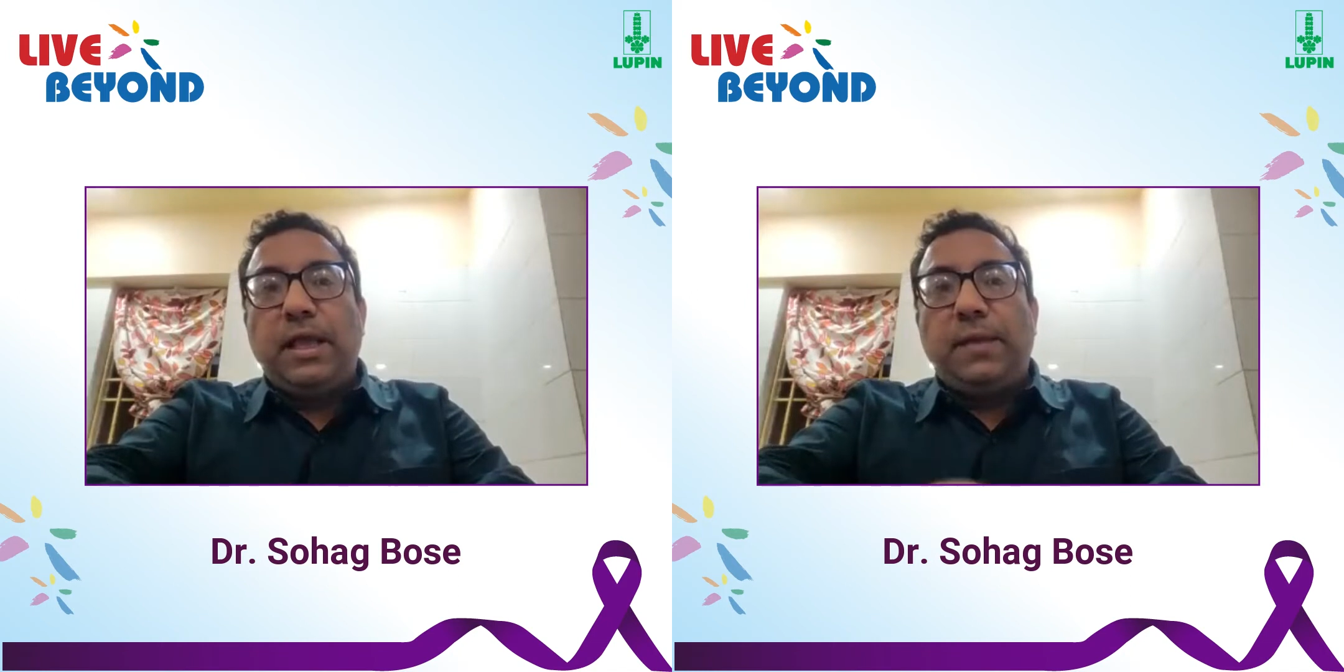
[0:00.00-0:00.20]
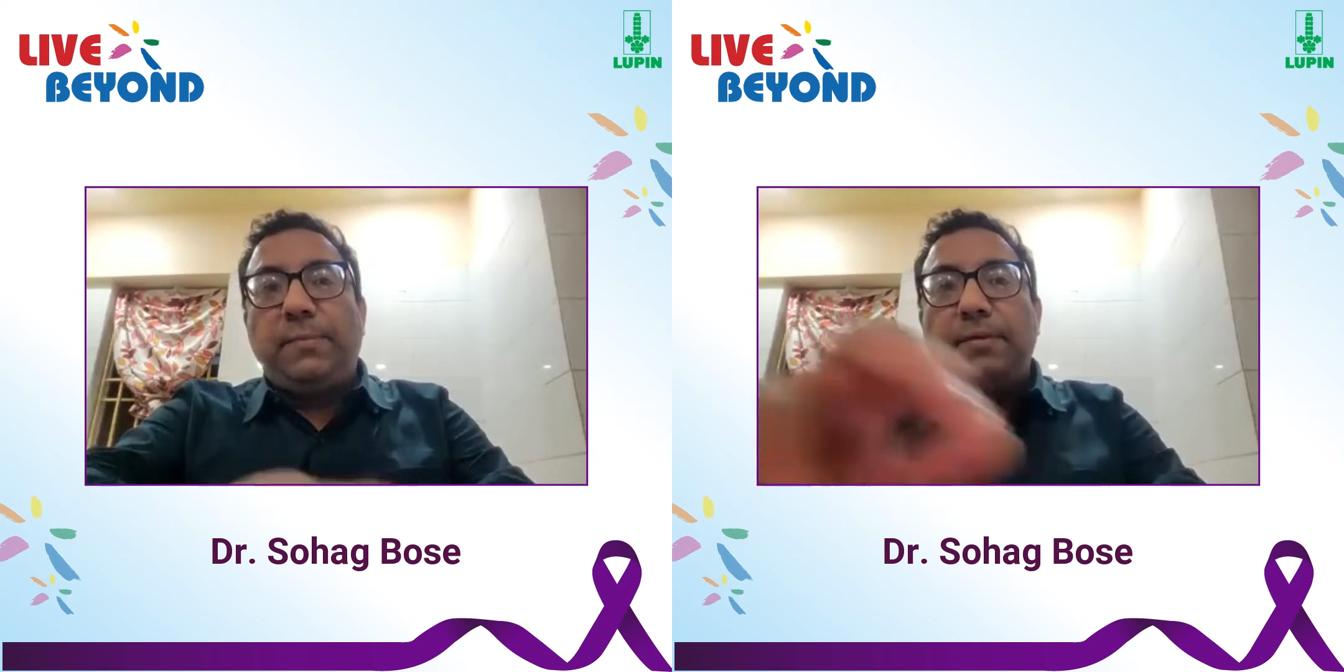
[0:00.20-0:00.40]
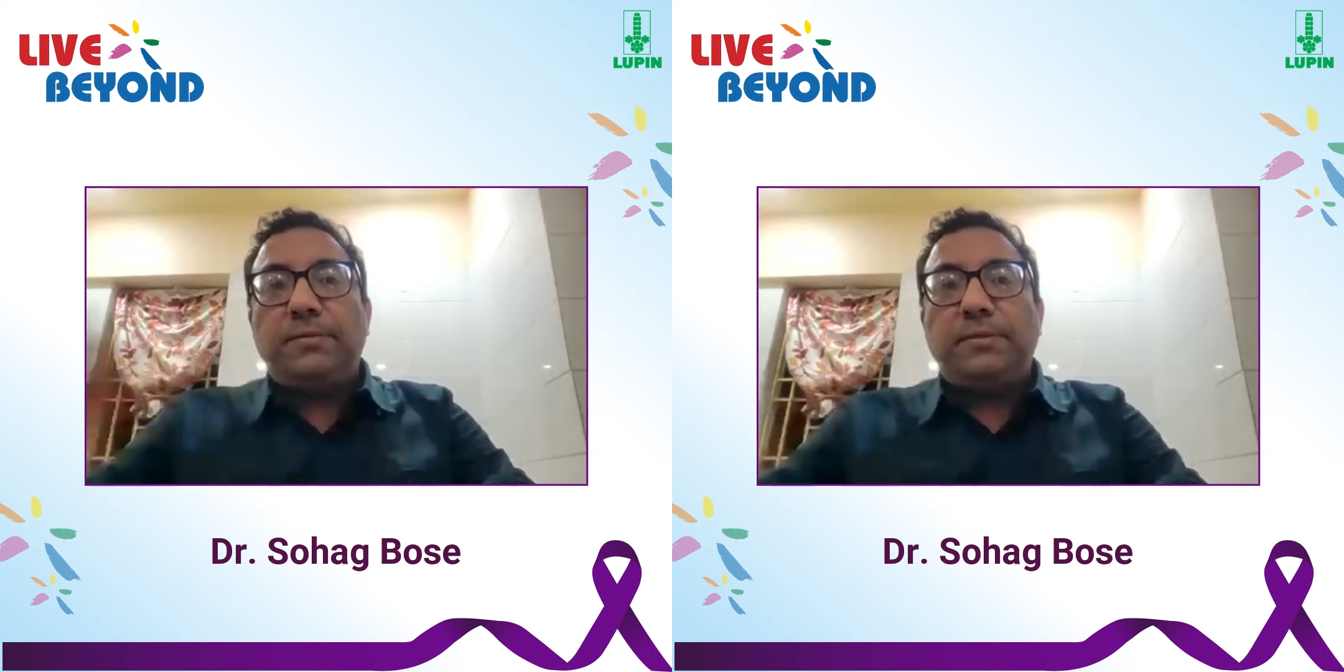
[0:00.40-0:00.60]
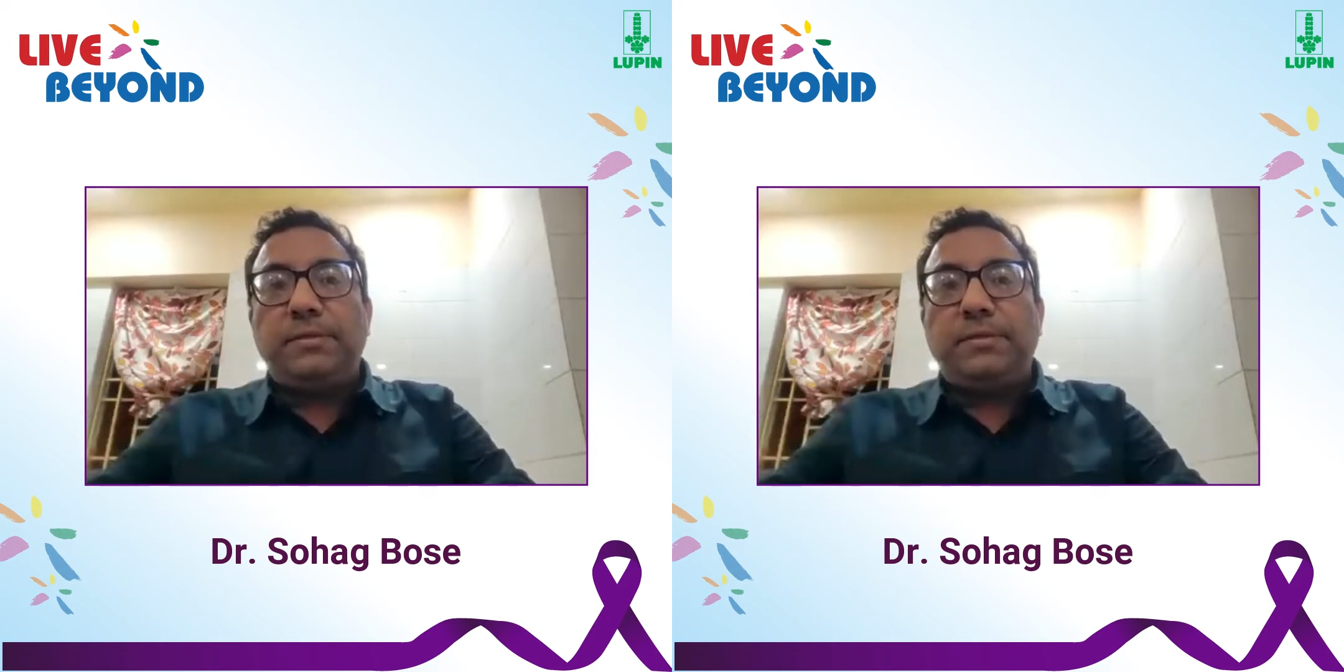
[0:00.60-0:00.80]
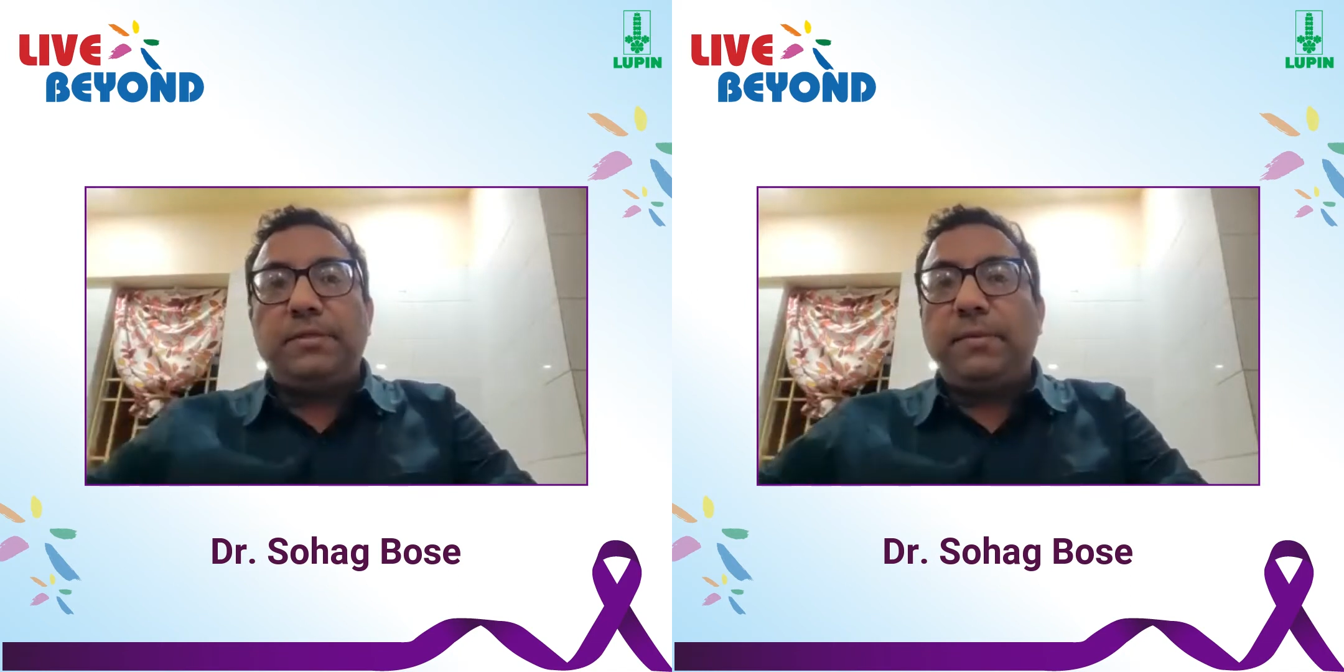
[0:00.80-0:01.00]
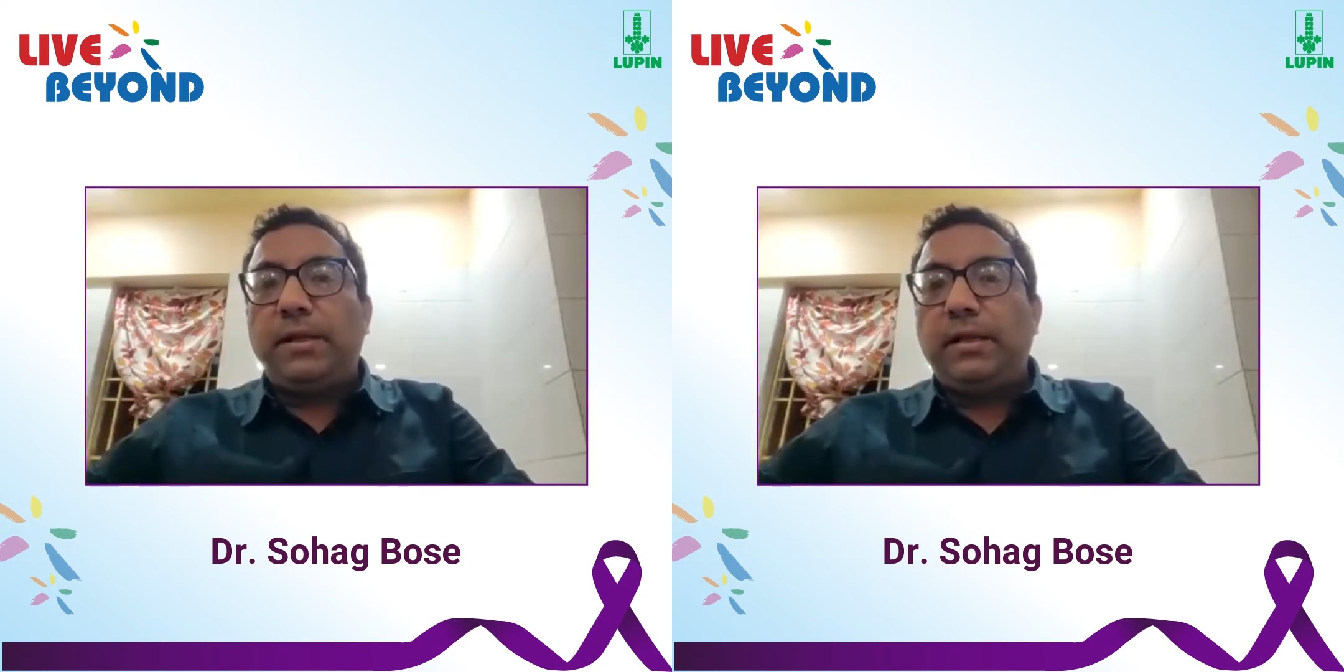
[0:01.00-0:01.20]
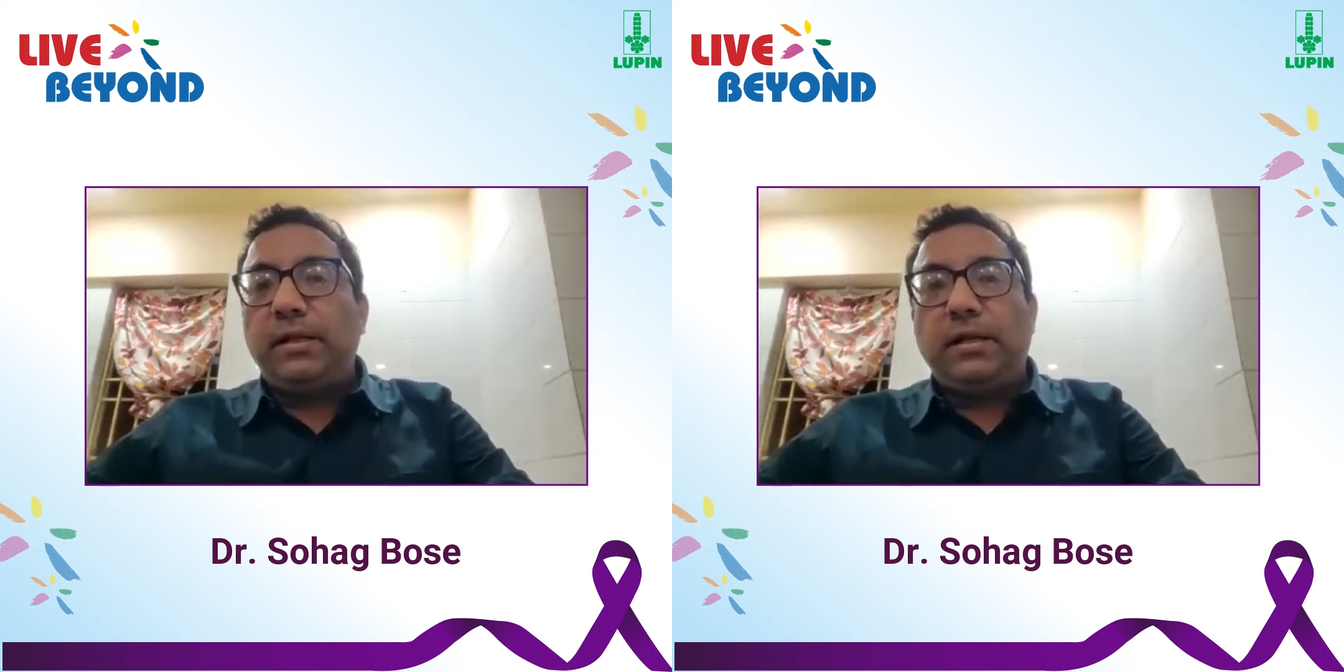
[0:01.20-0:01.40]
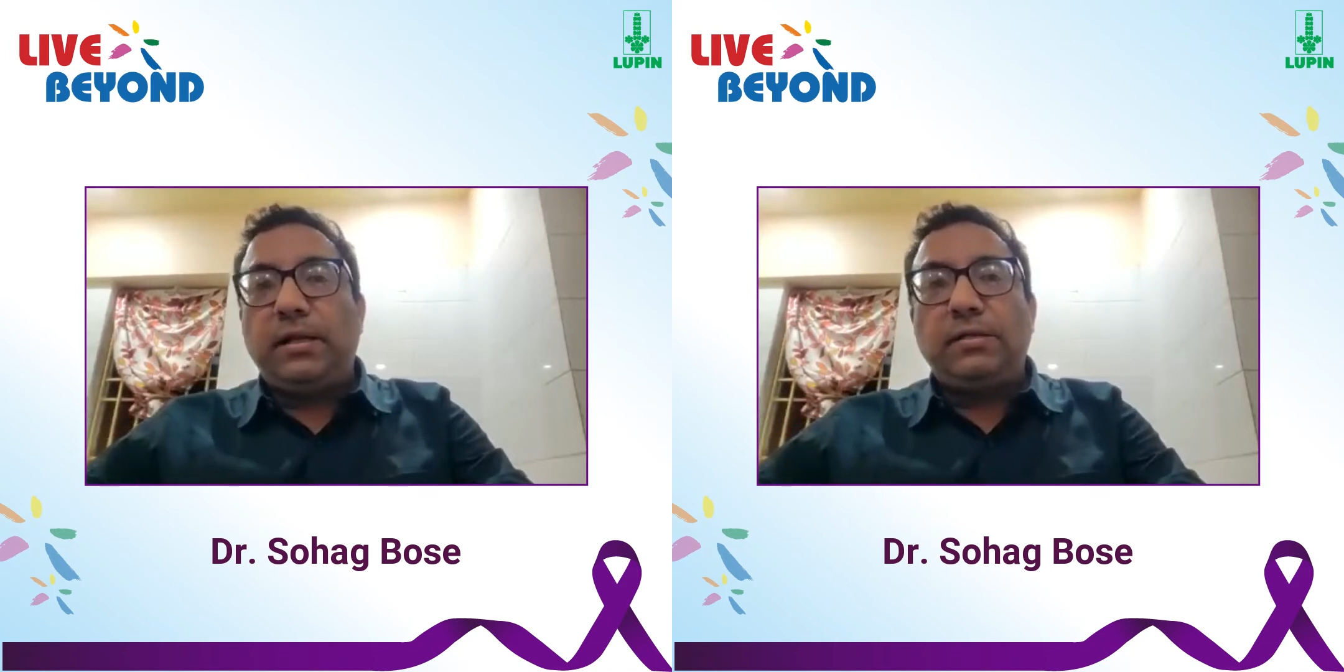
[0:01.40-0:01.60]
Epilepsy is a medical
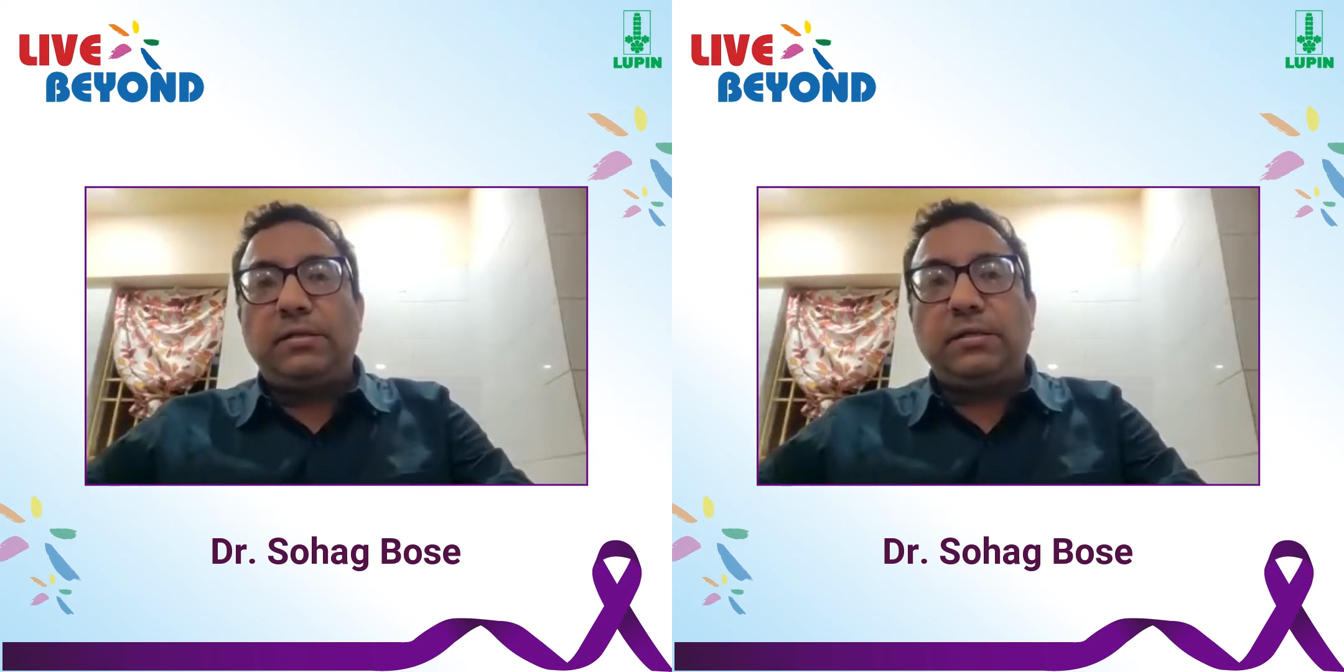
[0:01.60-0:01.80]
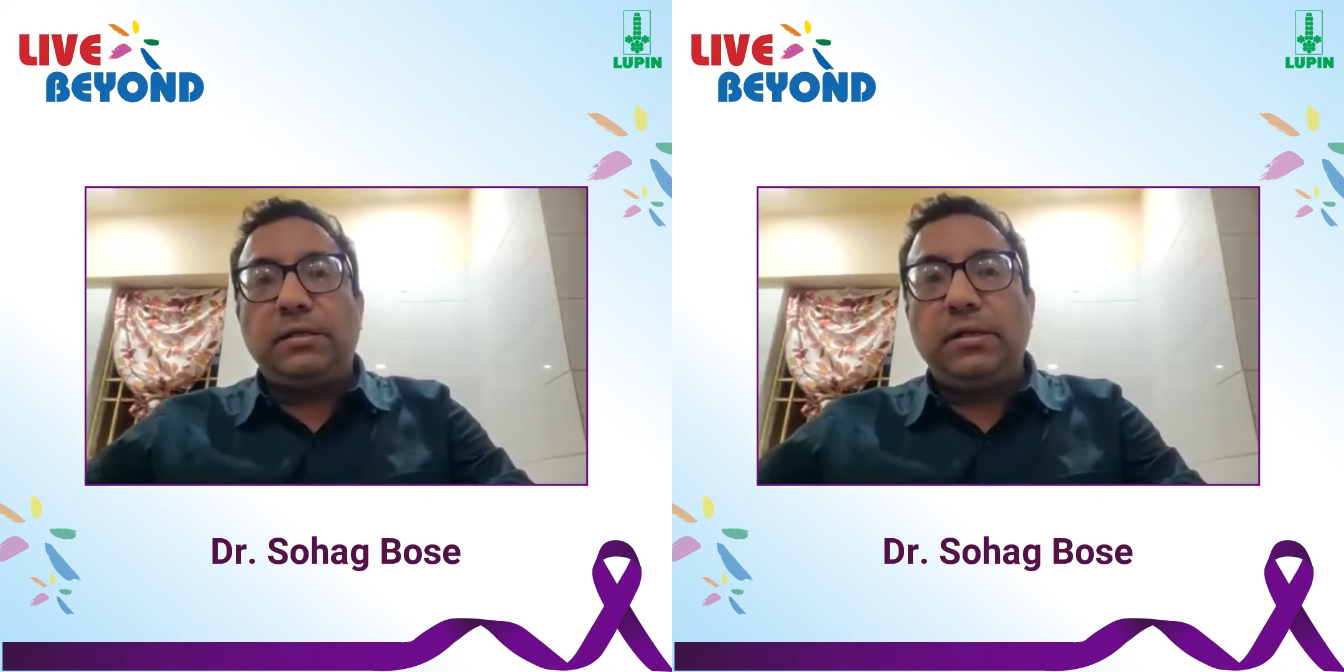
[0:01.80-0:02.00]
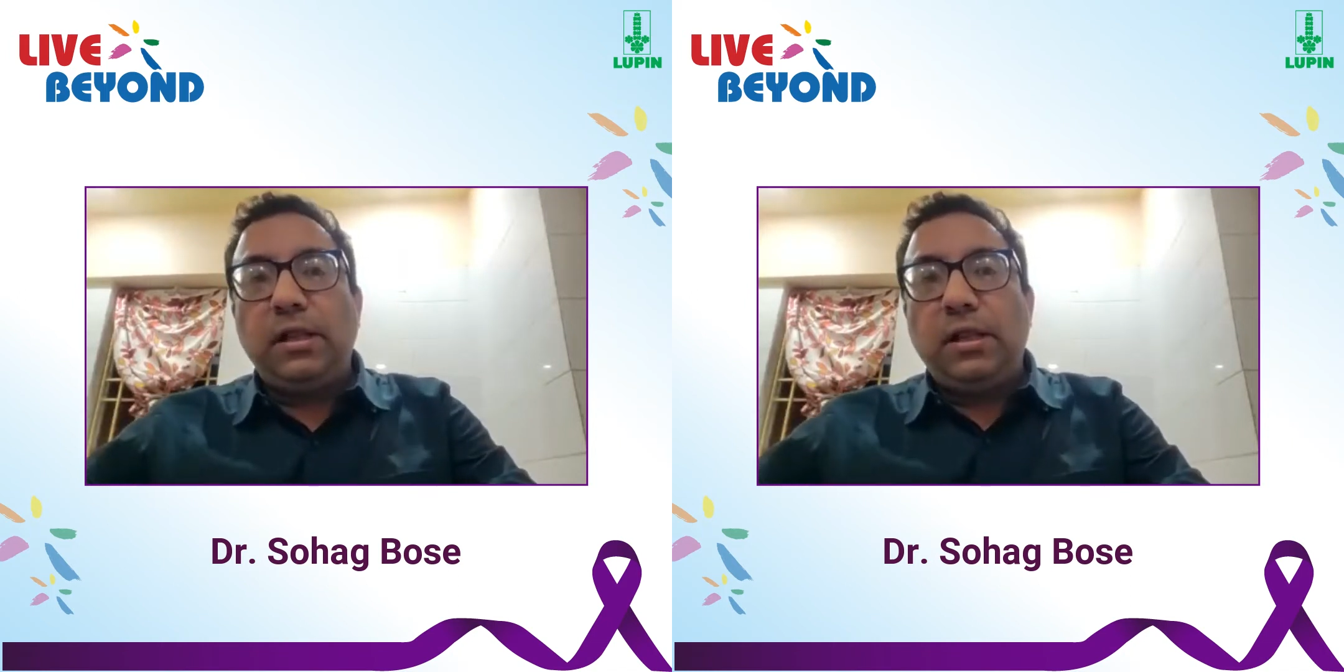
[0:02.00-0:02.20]
condition